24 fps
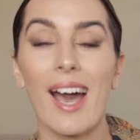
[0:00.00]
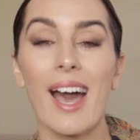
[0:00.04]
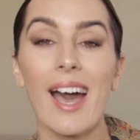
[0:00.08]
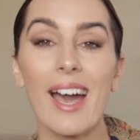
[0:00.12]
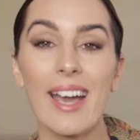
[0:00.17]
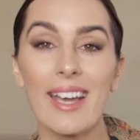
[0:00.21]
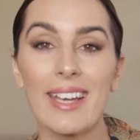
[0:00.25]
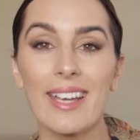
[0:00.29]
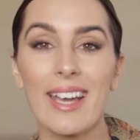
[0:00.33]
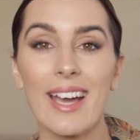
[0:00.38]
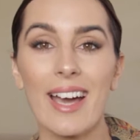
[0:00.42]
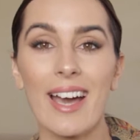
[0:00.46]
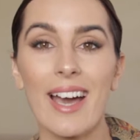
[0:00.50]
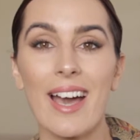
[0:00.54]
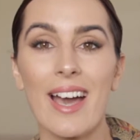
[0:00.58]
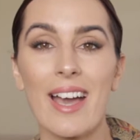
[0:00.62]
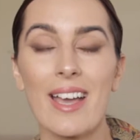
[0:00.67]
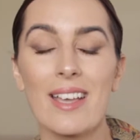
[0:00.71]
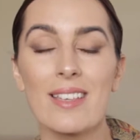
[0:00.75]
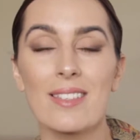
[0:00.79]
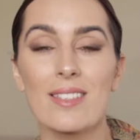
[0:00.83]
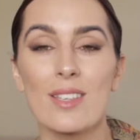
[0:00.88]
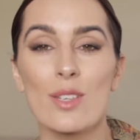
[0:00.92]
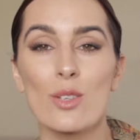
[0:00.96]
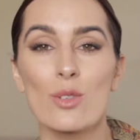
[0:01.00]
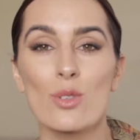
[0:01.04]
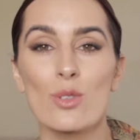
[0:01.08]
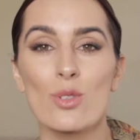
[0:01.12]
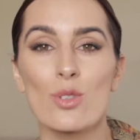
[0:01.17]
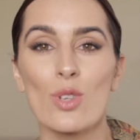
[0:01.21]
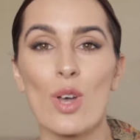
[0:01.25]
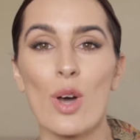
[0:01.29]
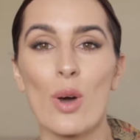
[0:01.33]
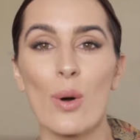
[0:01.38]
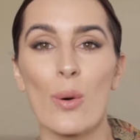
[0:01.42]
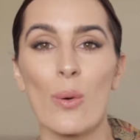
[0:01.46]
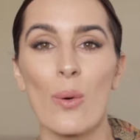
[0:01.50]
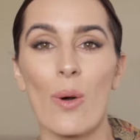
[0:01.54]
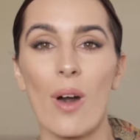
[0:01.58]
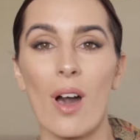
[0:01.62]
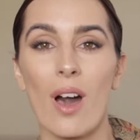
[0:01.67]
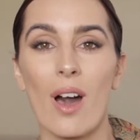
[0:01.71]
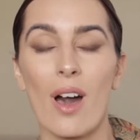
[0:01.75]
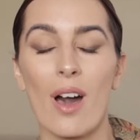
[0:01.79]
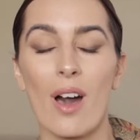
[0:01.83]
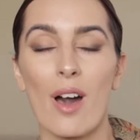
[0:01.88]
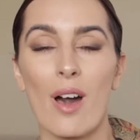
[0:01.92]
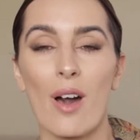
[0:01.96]
Hi guys!
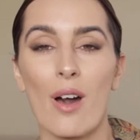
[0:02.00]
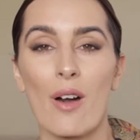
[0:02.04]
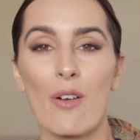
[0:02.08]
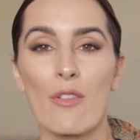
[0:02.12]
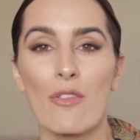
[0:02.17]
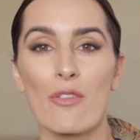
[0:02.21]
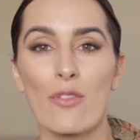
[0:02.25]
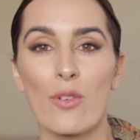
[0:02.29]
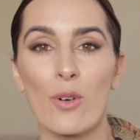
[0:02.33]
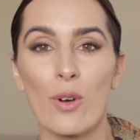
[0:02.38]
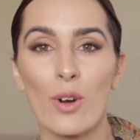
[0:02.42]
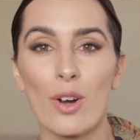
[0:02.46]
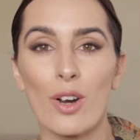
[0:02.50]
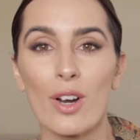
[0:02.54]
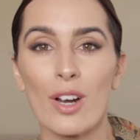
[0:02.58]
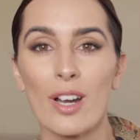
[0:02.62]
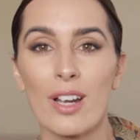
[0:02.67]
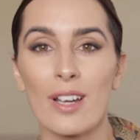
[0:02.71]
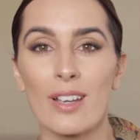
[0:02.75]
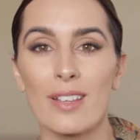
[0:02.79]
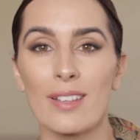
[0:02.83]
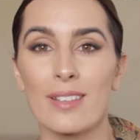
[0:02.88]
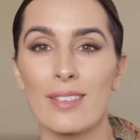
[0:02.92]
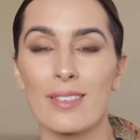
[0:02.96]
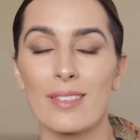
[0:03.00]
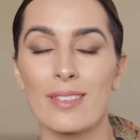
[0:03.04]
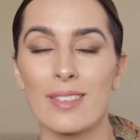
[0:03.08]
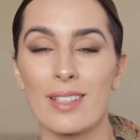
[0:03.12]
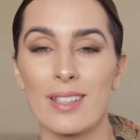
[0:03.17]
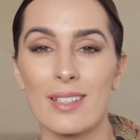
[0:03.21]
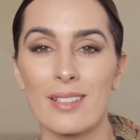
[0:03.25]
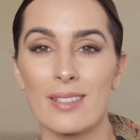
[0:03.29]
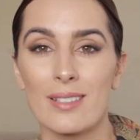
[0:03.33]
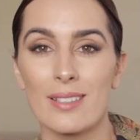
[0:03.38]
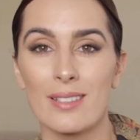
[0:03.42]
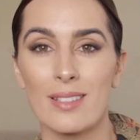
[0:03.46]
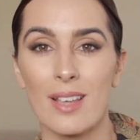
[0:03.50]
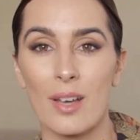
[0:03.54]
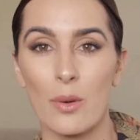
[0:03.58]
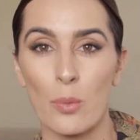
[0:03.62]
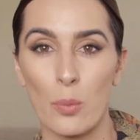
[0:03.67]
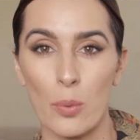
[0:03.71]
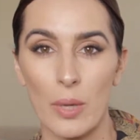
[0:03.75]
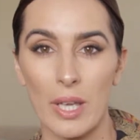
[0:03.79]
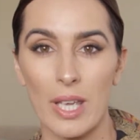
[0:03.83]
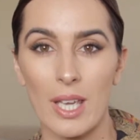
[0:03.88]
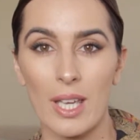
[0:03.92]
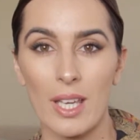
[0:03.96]
So for this
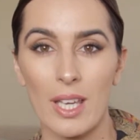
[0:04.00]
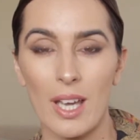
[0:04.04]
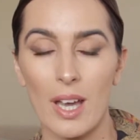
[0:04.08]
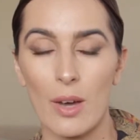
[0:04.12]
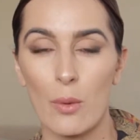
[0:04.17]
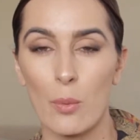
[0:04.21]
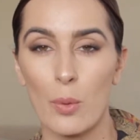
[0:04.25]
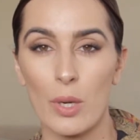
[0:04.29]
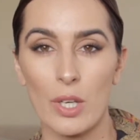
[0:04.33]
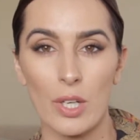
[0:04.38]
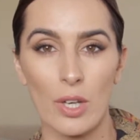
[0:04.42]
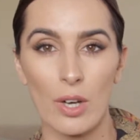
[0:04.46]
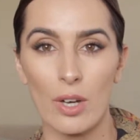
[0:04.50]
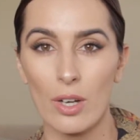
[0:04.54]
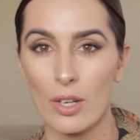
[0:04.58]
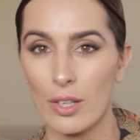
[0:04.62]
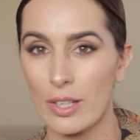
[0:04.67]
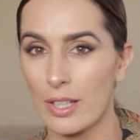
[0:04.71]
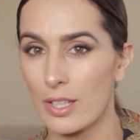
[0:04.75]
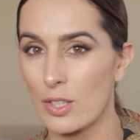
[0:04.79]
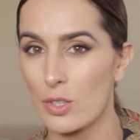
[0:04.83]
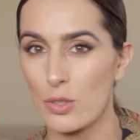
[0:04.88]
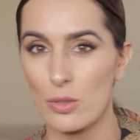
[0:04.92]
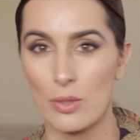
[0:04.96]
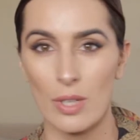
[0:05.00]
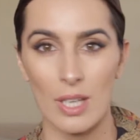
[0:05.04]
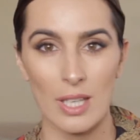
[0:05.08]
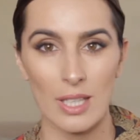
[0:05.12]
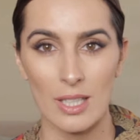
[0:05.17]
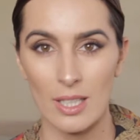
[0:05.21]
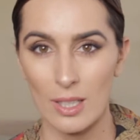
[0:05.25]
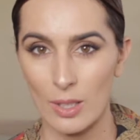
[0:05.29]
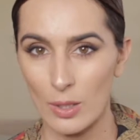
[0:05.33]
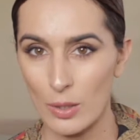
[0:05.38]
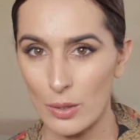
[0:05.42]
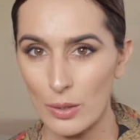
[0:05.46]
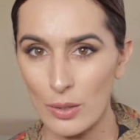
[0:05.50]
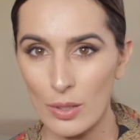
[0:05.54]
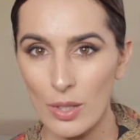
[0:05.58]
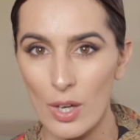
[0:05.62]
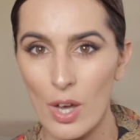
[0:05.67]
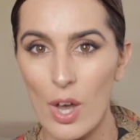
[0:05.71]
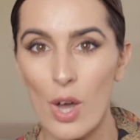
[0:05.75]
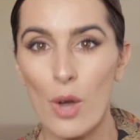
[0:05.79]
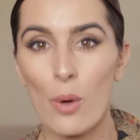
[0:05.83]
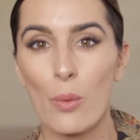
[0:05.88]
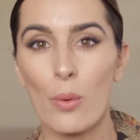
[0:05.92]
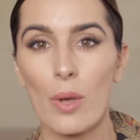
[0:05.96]
week, we're not gonna do any look.
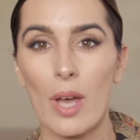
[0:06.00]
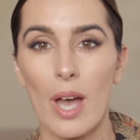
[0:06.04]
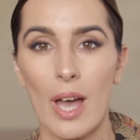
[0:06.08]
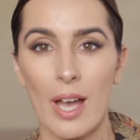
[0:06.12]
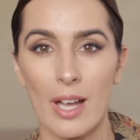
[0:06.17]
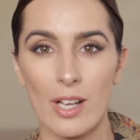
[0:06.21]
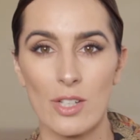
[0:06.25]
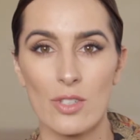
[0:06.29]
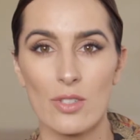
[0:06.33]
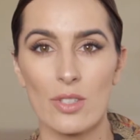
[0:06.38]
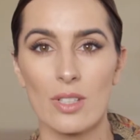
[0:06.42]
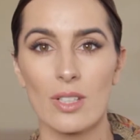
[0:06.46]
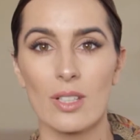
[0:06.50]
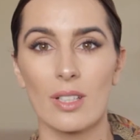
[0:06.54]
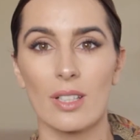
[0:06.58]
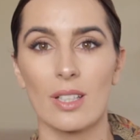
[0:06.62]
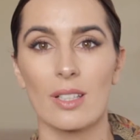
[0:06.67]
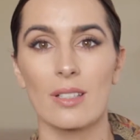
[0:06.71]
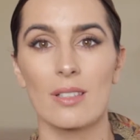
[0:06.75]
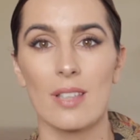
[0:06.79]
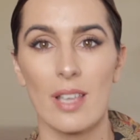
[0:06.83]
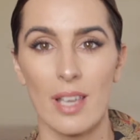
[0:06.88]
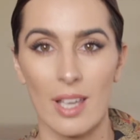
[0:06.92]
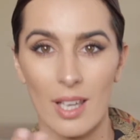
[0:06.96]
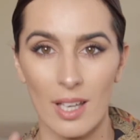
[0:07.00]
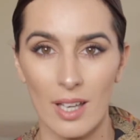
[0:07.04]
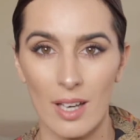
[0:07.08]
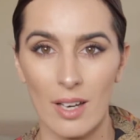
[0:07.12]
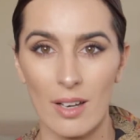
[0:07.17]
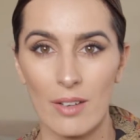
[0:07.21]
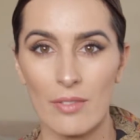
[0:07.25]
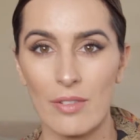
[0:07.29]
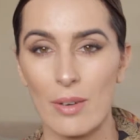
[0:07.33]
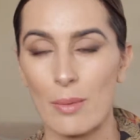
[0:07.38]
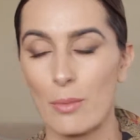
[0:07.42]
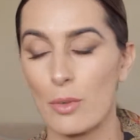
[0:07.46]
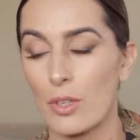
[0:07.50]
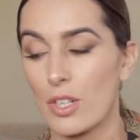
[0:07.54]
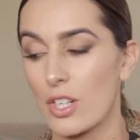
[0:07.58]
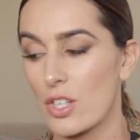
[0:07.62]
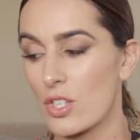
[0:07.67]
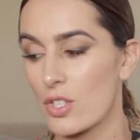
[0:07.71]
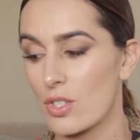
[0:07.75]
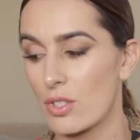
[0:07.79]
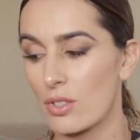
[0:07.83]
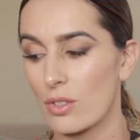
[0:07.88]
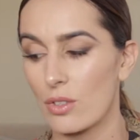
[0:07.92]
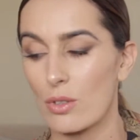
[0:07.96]
We're actually gonna take off. I'm gonna
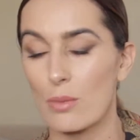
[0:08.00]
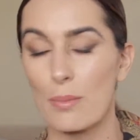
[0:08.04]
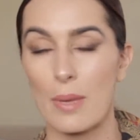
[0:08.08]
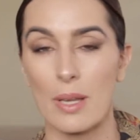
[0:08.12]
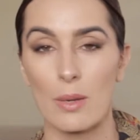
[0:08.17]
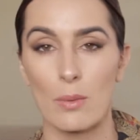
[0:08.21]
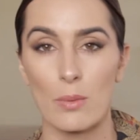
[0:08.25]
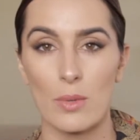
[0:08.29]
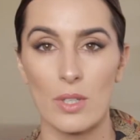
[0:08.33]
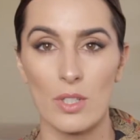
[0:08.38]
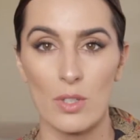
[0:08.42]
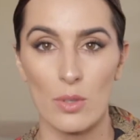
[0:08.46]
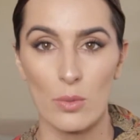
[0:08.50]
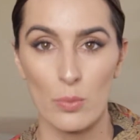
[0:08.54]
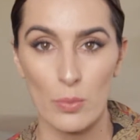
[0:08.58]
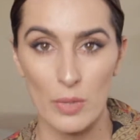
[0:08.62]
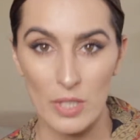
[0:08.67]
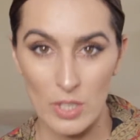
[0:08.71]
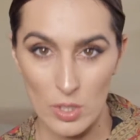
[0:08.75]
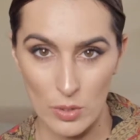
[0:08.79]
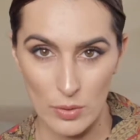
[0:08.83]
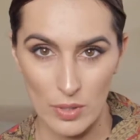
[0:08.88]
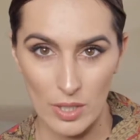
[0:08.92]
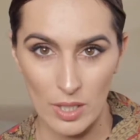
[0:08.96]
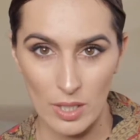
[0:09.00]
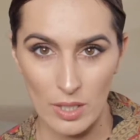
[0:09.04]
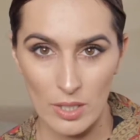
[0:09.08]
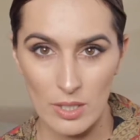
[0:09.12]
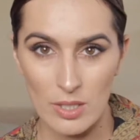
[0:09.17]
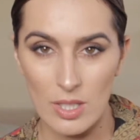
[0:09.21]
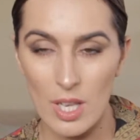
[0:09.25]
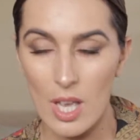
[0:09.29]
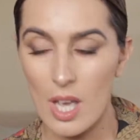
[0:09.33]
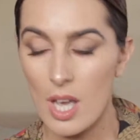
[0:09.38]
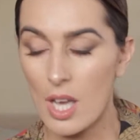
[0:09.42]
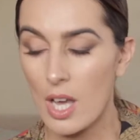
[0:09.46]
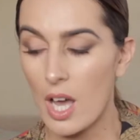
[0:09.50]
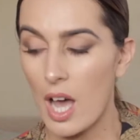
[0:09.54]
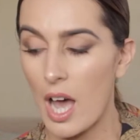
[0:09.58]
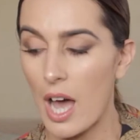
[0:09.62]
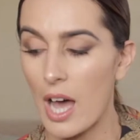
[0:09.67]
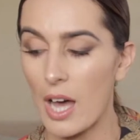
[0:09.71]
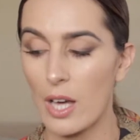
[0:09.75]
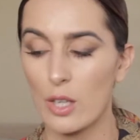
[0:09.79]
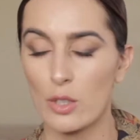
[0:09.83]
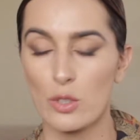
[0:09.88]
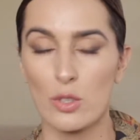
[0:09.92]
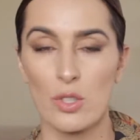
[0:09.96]
show you my rituals,
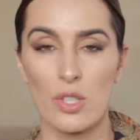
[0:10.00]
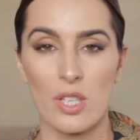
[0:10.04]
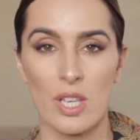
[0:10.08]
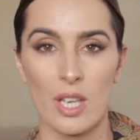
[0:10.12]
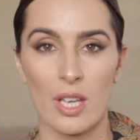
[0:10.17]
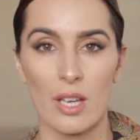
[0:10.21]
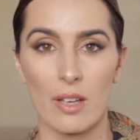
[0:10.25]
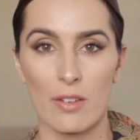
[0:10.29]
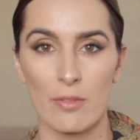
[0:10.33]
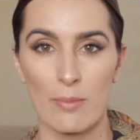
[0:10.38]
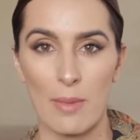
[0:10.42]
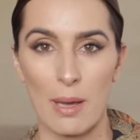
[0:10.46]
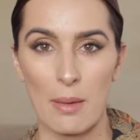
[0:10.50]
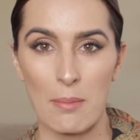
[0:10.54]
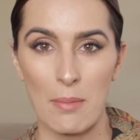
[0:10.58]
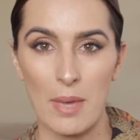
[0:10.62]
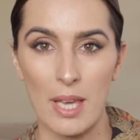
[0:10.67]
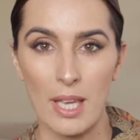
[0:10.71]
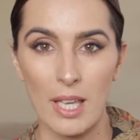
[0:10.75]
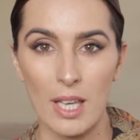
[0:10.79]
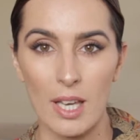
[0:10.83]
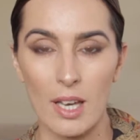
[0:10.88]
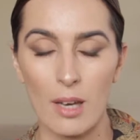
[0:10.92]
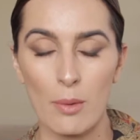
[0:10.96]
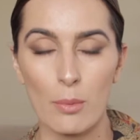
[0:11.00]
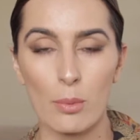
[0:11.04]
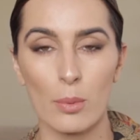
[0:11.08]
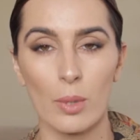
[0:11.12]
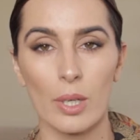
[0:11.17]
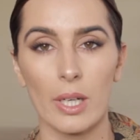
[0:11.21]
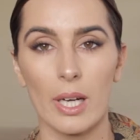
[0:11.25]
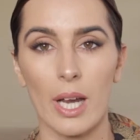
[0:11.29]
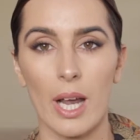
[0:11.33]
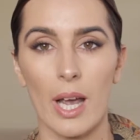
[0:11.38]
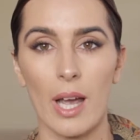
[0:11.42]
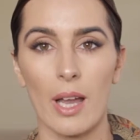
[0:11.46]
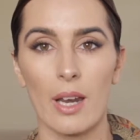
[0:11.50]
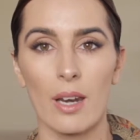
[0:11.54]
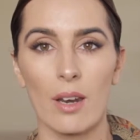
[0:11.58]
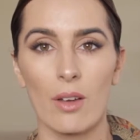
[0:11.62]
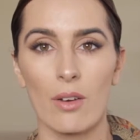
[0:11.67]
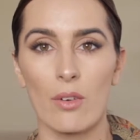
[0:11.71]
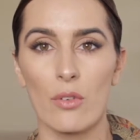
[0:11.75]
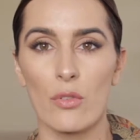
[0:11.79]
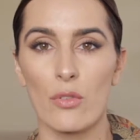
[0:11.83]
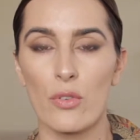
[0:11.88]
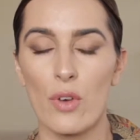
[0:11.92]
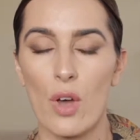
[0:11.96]
how to take off my makeup, what kind
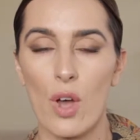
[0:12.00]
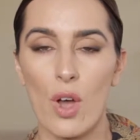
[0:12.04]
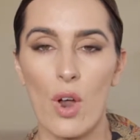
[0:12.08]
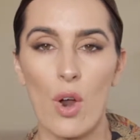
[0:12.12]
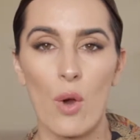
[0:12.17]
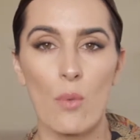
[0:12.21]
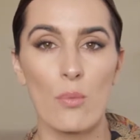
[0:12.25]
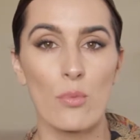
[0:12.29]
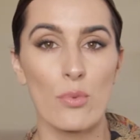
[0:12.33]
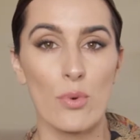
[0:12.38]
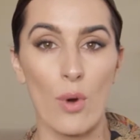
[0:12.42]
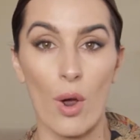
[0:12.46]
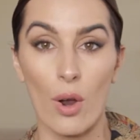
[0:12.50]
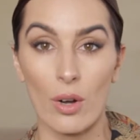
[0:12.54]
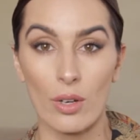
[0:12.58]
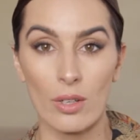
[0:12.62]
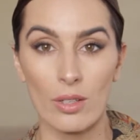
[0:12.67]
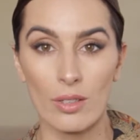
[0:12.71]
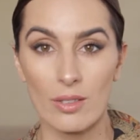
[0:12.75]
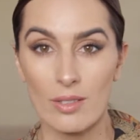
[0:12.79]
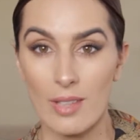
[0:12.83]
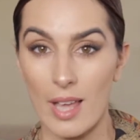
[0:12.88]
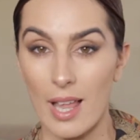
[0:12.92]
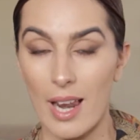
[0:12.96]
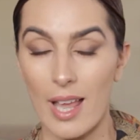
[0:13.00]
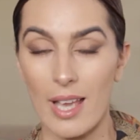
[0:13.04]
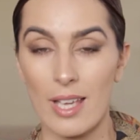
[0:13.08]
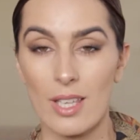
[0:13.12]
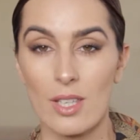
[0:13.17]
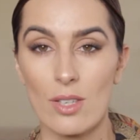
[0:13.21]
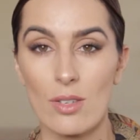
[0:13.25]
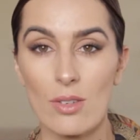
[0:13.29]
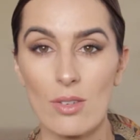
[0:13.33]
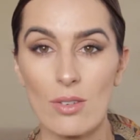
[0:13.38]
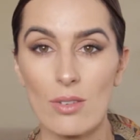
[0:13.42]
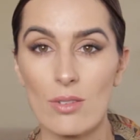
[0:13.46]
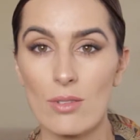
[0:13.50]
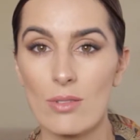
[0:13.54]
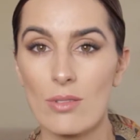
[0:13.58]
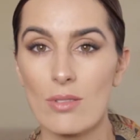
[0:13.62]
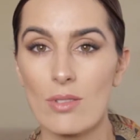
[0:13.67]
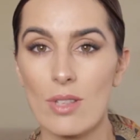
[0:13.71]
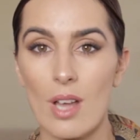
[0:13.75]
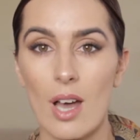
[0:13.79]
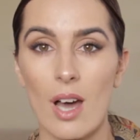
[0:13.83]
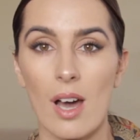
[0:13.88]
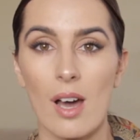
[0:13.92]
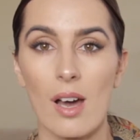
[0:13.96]
of product that I
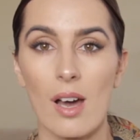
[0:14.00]
use,